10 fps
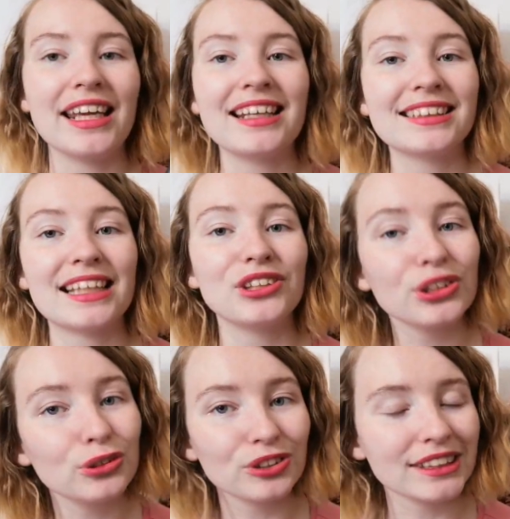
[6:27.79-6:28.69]
It is a
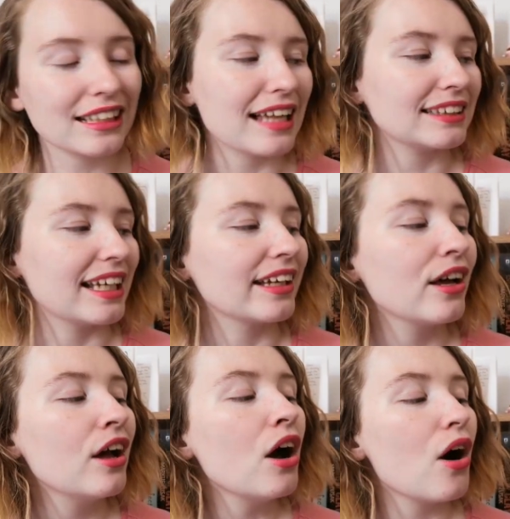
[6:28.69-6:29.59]
children's classic
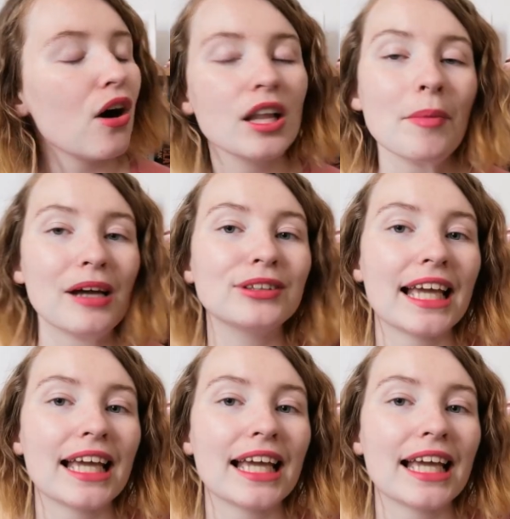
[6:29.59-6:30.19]
all about